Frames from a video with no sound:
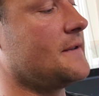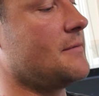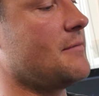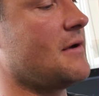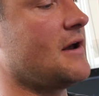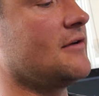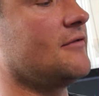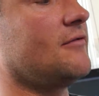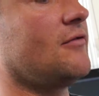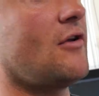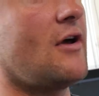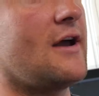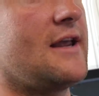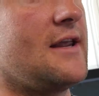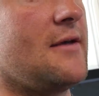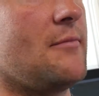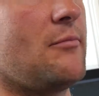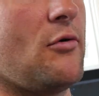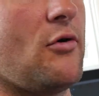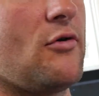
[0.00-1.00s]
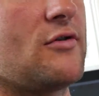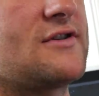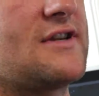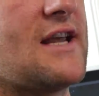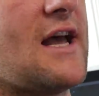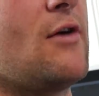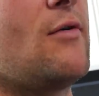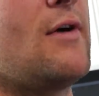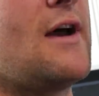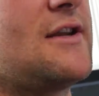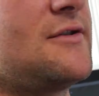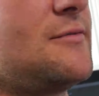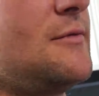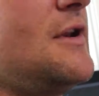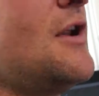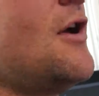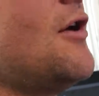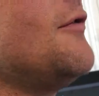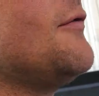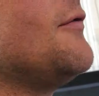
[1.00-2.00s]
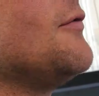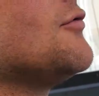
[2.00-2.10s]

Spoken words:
the amount of light it blocks out, as we know from